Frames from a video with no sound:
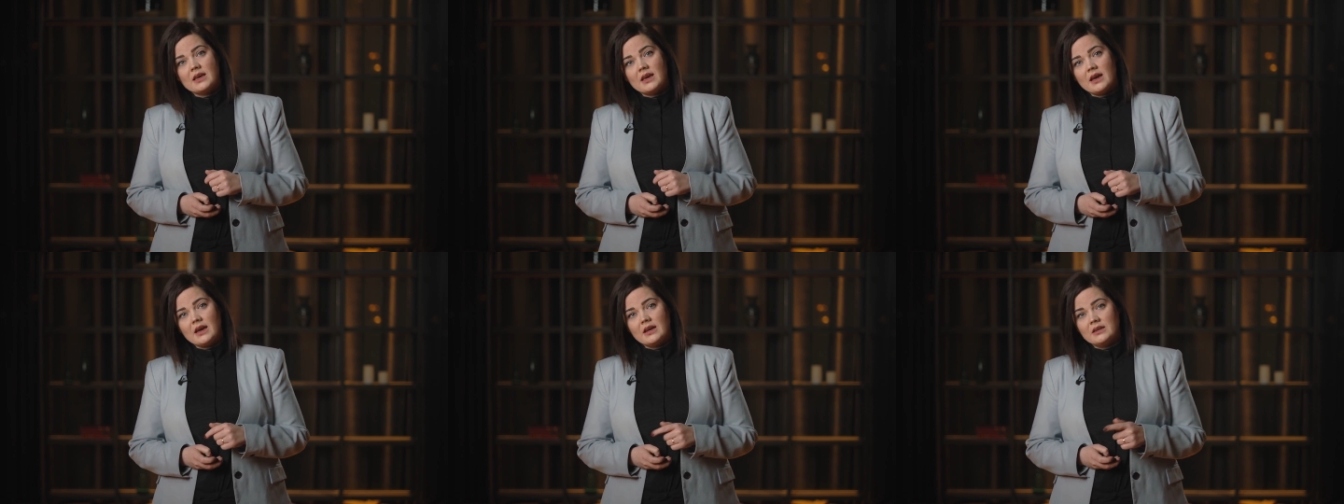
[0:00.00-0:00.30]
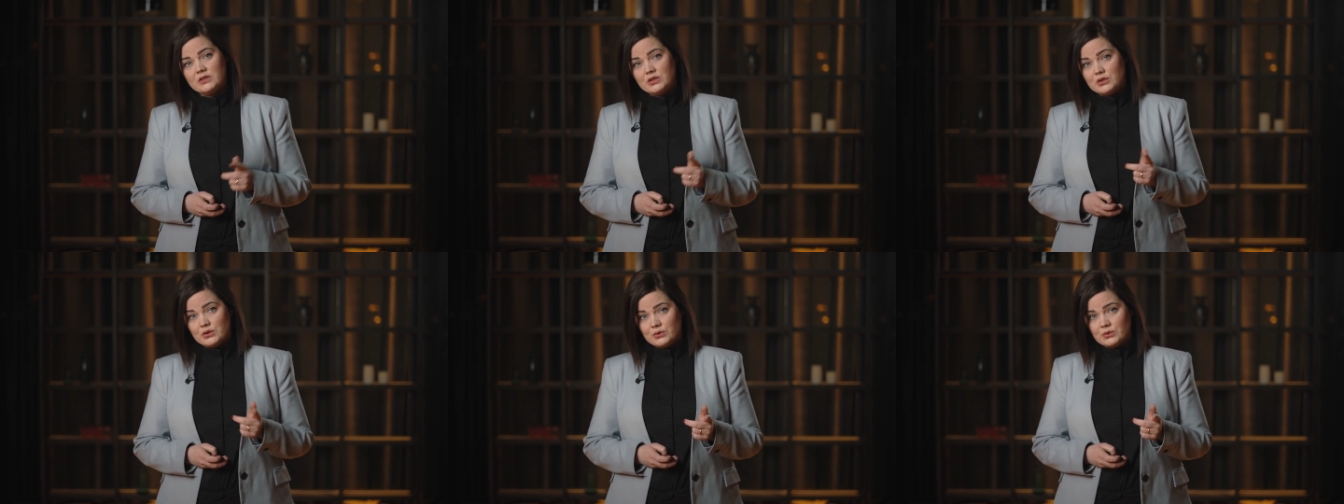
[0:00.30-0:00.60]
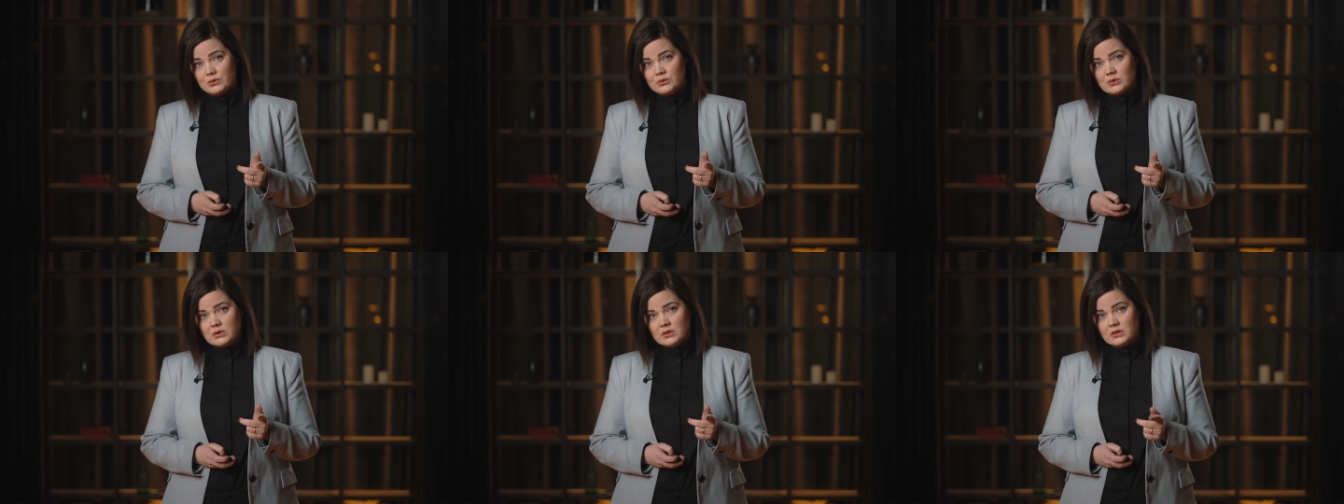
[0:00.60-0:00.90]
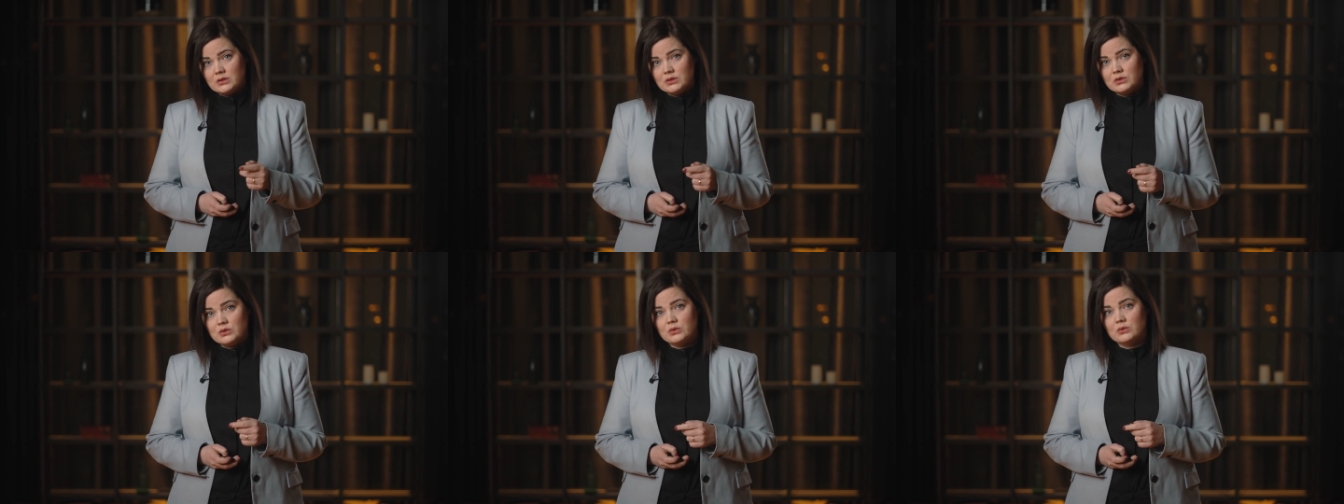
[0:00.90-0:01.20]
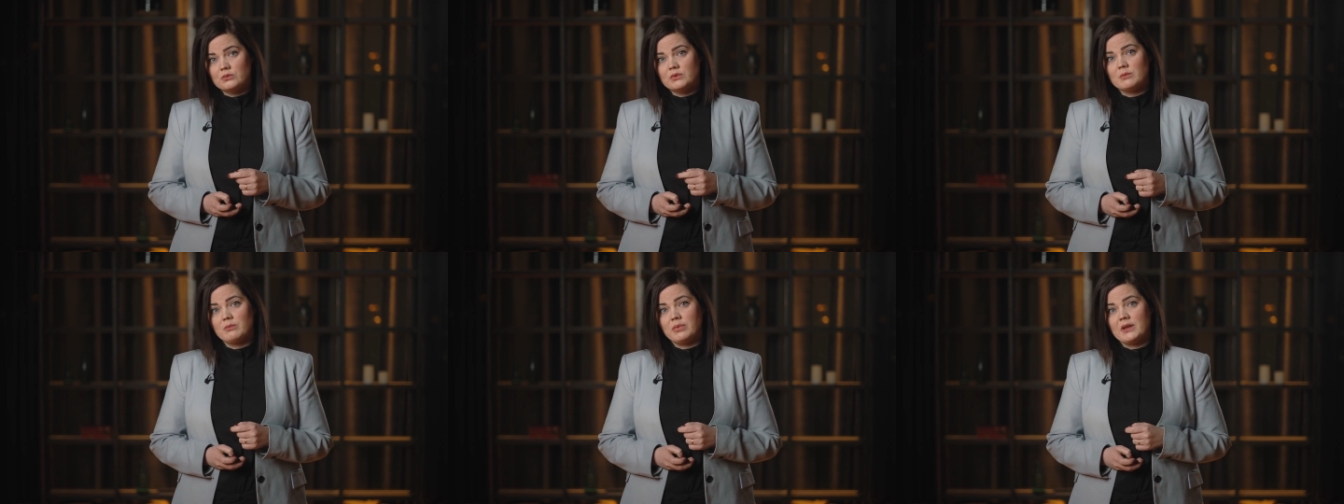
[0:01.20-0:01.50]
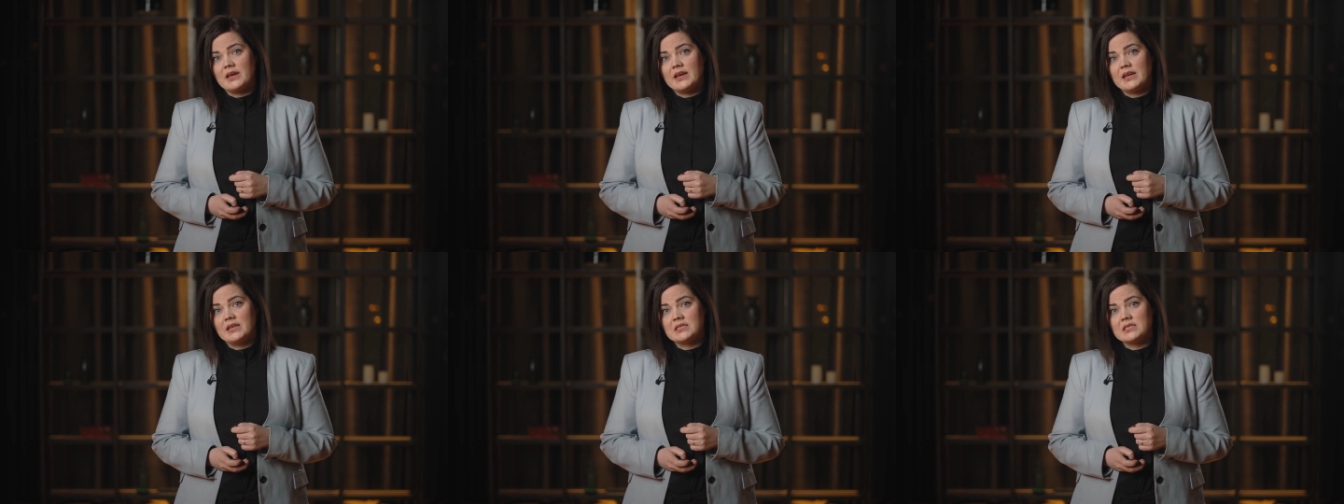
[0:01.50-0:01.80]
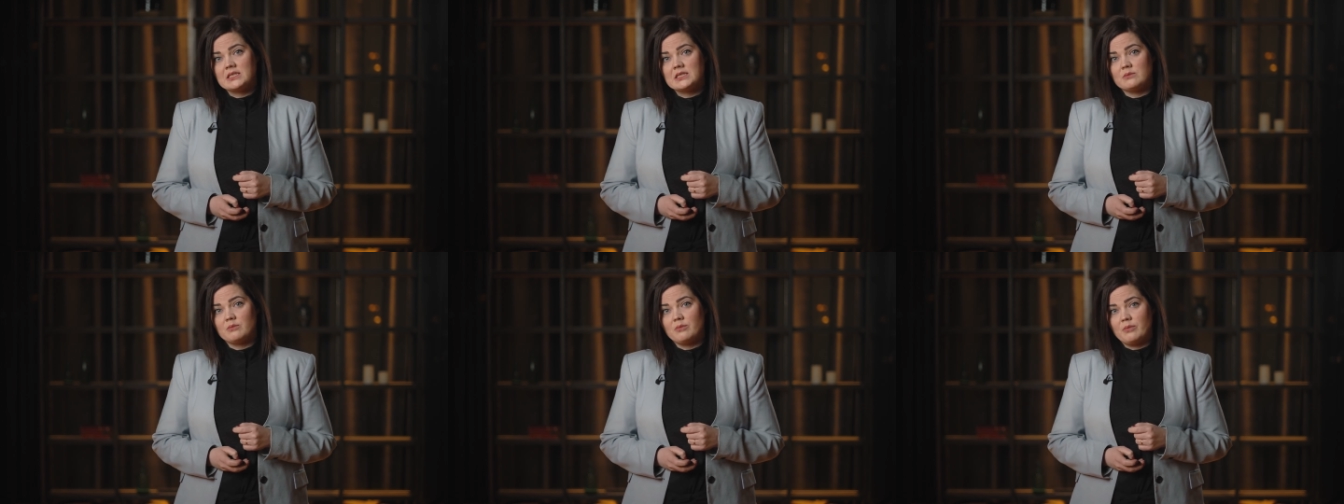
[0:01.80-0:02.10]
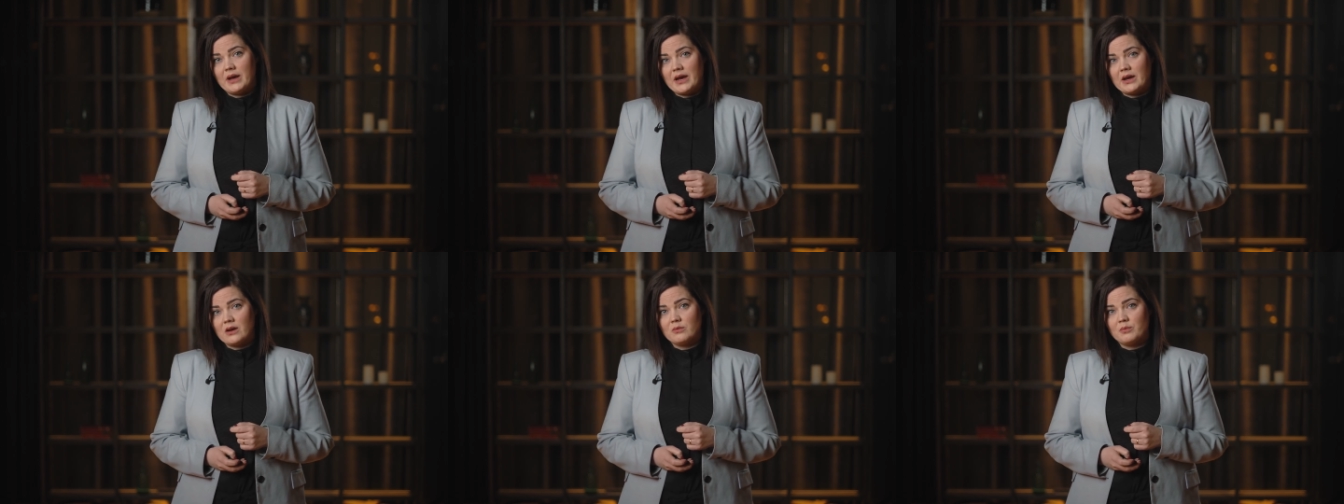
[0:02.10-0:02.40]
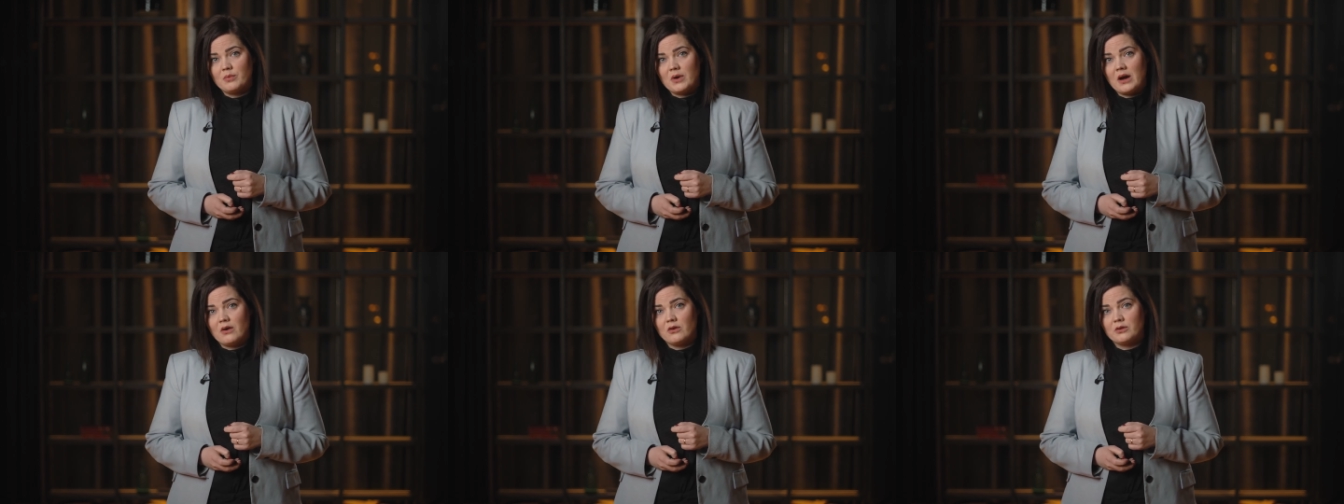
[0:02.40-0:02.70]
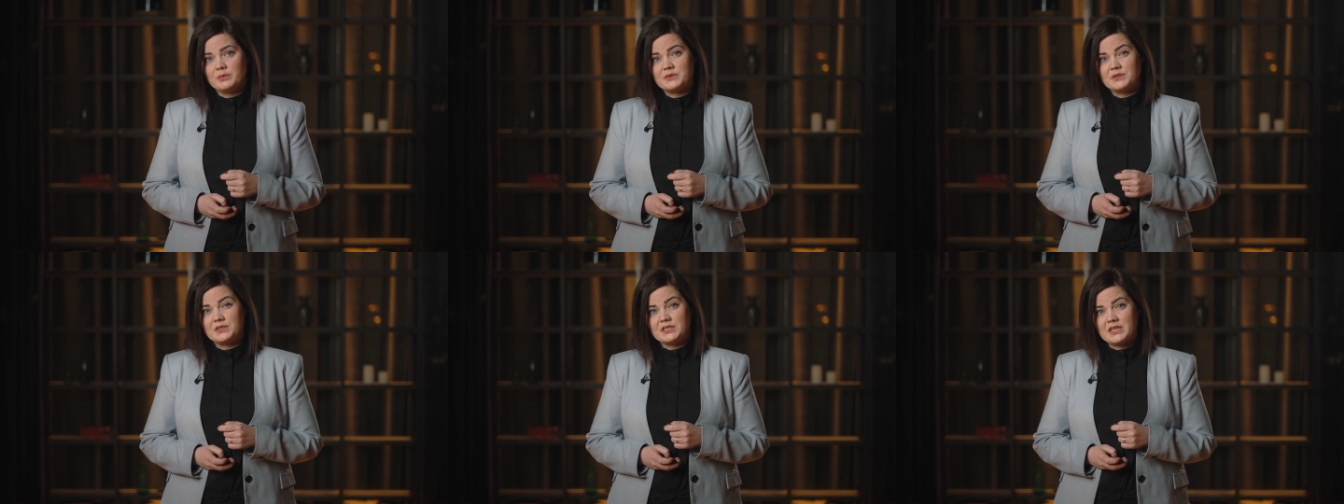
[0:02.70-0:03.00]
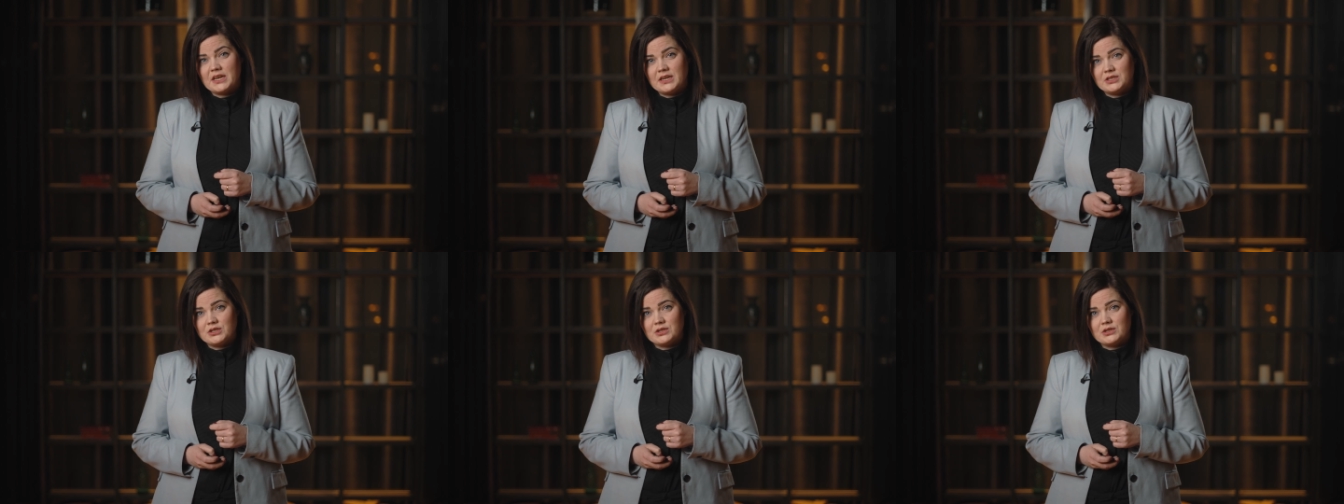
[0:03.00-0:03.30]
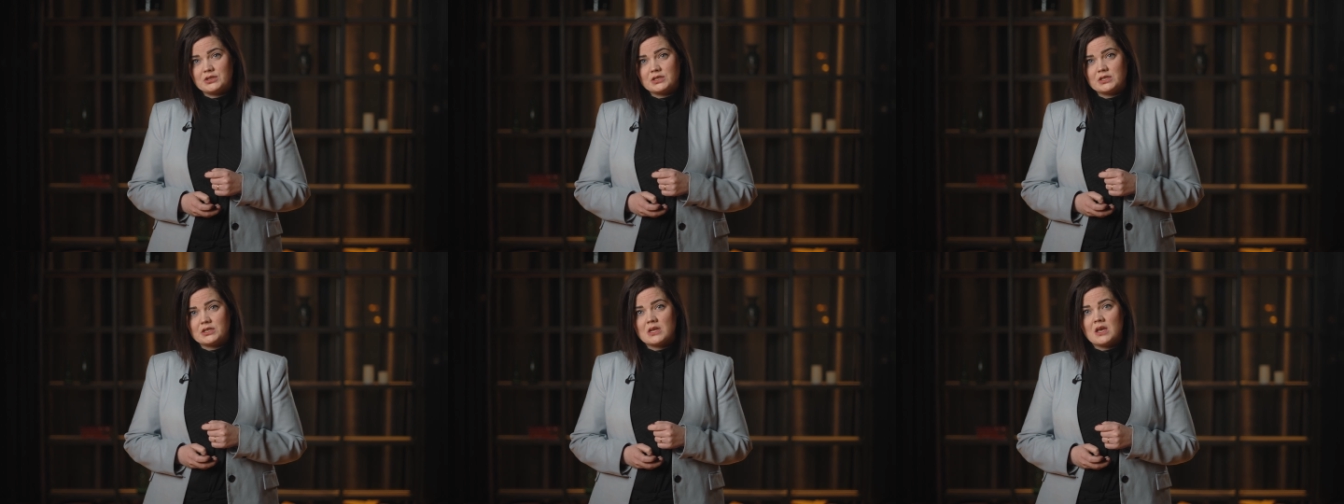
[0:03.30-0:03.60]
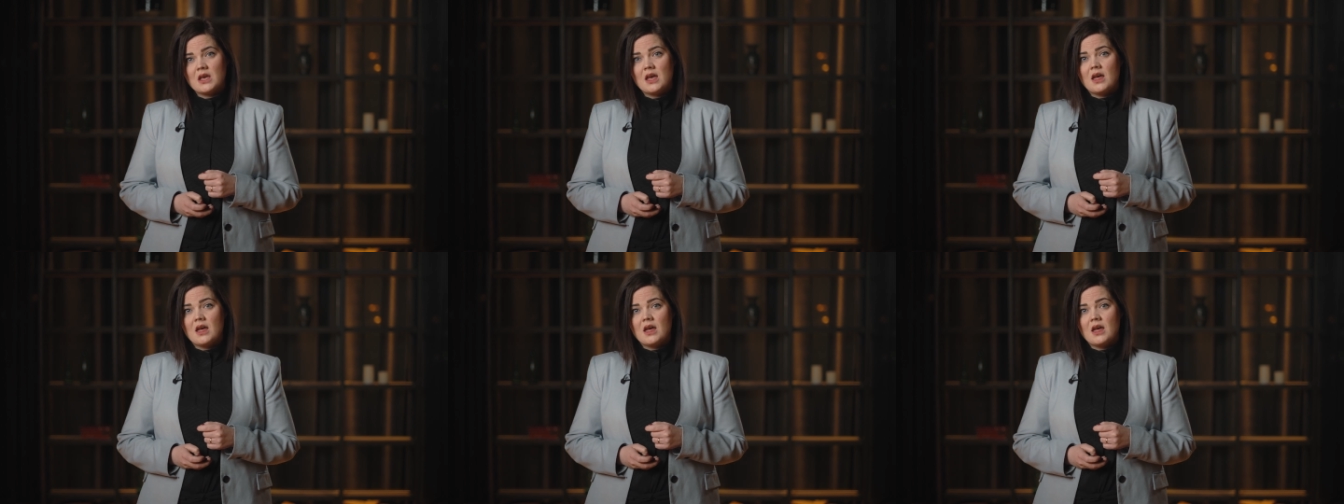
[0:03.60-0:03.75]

And 2, to replace backup power stations